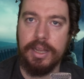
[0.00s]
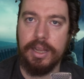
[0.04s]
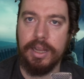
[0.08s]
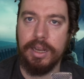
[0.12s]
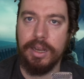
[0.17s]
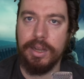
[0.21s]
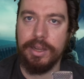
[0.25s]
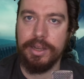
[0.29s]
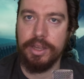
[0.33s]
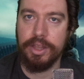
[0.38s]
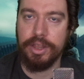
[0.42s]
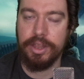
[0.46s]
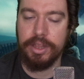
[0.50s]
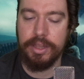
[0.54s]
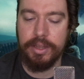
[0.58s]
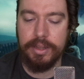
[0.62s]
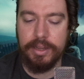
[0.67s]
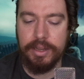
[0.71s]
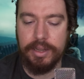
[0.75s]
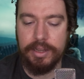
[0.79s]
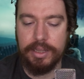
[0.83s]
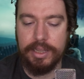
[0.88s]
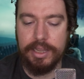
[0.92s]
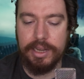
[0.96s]
Alioth.
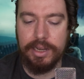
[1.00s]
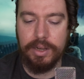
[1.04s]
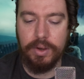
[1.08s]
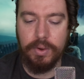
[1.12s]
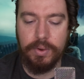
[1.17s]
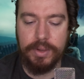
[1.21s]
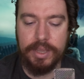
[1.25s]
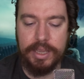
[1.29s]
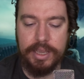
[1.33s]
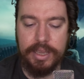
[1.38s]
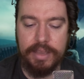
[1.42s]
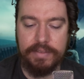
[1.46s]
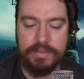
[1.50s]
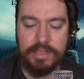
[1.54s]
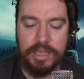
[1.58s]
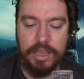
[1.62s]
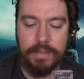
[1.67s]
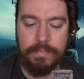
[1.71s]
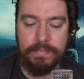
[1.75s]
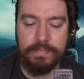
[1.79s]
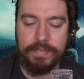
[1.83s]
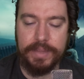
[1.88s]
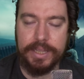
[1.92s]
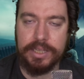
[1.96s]
Kid Loki gives
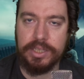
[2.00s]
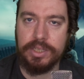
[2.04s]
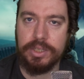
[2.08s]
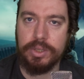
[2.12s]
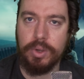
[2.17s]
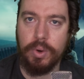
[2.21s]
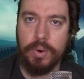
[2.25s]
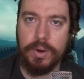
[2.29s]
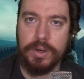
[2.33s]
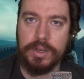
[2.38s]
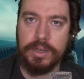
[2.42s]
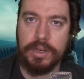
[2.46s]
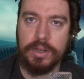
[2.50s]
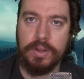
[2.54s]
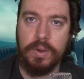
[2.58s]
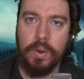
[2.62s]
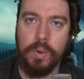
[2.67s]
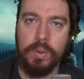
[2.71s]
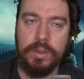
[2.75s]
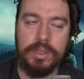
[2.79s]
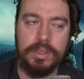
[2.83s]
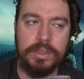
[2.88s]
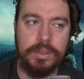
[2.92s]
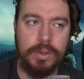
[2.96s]
him a sword, a
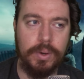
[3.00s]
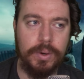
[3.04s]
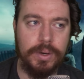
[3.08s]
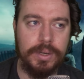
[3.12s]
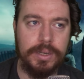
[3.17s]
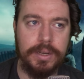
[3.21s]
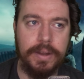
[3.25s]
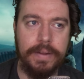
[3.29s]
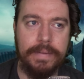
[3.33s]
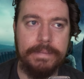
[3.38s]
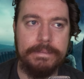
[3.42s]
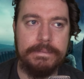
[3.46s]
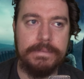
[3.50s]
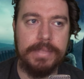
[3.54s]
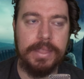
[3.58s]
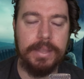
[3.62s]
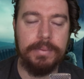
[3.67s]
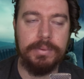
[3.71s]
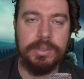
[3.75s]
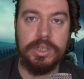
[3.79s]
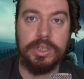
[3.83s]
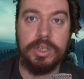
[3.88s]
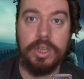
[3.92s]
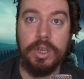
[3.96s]
golden sword,
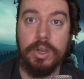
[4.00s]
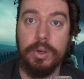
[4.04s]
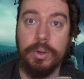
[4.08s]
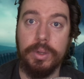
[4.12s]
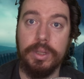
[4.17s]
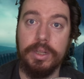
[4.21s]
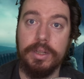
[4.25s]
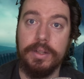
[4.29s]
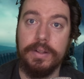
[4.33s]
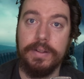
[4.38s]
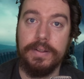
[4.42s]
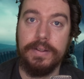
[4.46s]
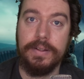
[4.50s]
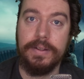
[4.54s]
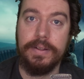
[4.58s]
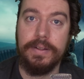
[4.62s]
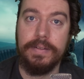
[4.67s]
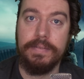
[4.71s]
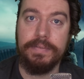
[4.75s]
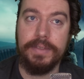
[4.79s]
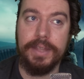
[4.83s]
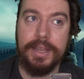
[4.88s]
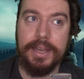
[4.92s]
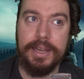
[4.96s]
which is cool.
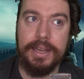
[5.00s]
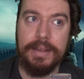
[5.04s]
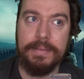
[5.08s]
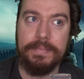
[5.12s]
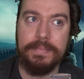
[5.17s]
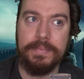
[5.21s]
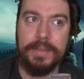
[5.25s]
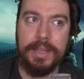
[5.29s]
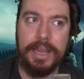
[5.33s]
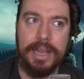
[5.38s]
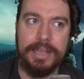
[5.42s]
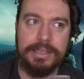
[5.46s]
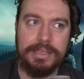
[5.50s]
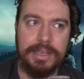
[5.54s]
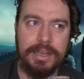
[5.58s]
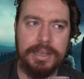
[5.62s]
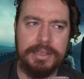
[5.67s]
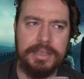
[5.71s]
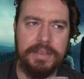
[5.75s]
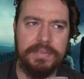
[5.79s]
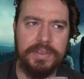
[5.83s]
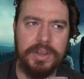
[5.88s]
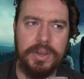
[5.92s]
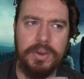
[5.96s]
Um, as
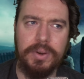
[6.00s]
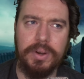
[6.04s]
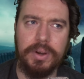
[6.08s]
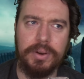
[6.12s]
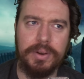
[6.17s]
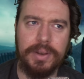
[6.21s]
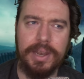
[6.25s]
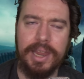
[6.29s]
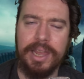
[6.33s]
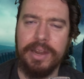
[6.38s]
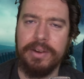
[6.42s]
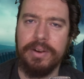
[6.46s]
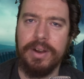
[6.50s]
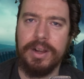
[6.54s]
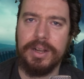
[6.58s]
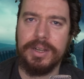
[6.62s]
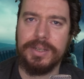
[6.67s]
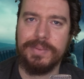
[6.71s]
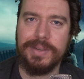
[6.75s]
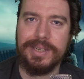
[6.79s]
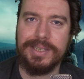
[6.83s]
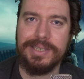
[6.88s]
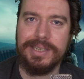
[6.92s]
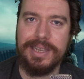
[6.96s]
it's even cooler later on
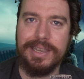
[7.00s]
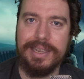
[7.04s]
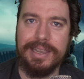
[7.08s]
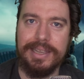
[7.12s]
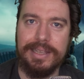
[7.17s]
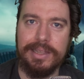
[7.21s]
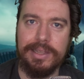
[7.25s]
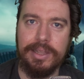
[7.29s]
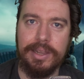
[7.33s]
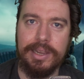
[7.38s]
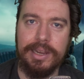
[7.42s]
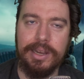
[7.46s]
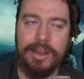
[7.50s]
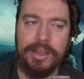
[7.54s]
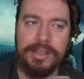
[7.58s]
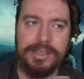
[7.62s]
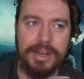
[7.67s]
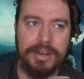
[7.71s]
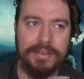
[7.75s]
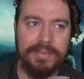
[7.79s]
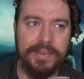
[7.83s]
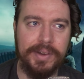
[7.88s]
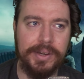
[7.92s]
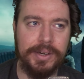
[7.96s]
because we can see he he lights
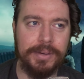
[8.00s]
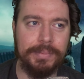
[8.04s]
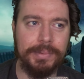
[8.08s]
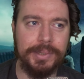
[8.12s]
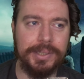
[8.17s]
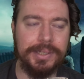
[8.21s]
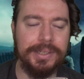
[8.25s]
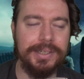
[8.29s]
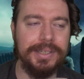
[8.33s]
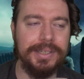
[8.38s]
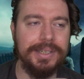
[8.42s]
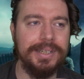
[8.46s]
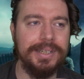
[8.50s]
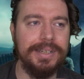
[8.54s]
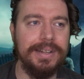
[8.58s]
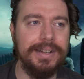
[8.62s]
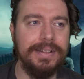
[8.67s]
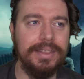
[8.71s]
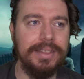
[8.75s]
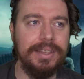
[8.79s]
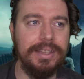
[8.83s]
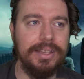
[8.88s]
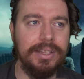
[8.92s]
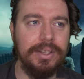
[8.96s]
it on fire. But
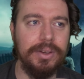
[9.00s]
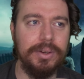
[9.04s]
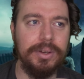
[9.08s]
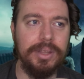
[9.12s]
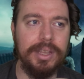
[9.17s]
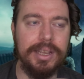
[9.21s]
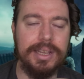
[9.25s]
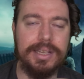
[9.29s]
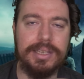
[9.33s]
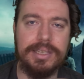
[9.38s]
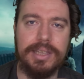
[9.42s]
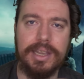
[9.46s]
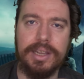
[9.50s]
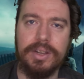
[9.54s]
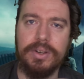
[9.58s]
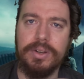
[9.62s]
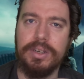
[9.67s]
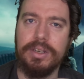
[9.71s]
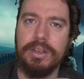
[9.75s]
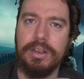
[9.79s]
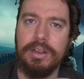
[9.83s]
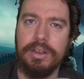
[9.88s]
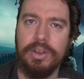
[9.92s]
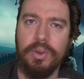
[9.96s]
the other thing is, like,
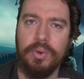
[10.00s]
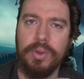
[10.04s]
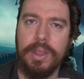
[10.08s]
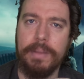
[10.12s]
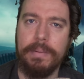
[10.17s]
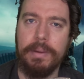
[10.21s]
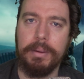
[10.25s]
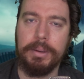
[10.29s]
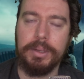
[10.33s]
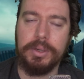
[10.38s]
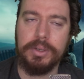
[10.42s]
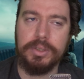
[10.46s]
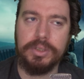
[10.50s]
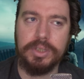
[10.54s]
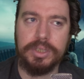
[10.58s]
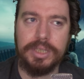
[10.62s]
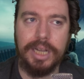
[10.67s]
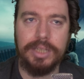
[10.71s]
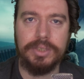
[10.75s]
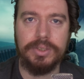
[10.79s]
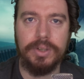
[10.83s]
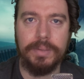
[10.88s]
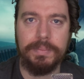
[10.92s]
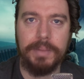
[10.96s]
could Loki probably could have just
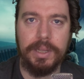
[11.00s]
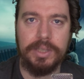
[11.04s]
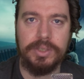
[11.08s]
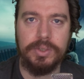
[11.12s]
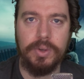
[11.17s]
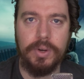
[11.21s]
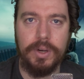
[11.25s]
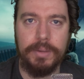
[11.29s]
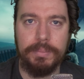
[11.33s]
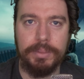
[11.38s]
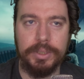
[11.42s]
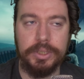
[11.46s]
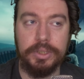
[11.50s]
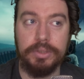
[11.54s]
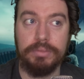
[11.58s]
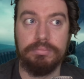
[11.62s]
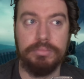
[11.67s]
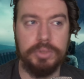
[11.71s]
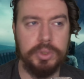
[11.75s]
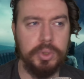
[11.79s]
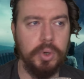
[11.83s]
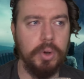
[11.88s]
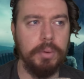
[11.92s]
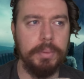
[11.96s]
conjured up that sword, but
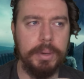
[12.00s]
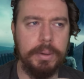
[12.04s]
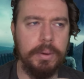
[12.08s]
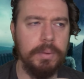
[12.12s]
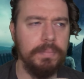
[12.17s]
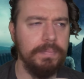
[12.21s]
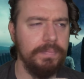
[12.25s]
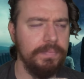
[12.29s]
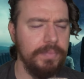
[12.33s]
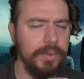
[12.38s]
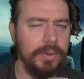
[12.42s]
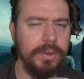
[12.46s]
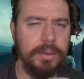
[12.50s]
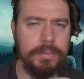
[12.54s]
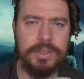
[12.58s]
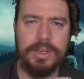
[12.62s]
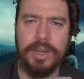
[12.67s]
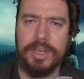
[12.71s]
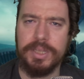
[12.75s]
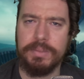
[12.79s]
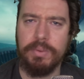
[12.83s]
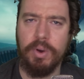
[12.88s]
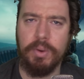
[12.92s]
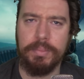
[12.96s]
sure, we won't. Look, it was a
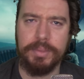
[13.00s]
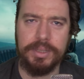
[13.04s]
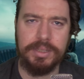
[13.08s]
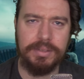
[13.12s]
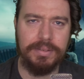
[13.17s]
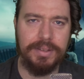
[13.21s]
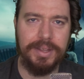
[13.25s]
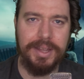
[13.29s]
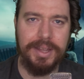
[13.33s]
nice moment.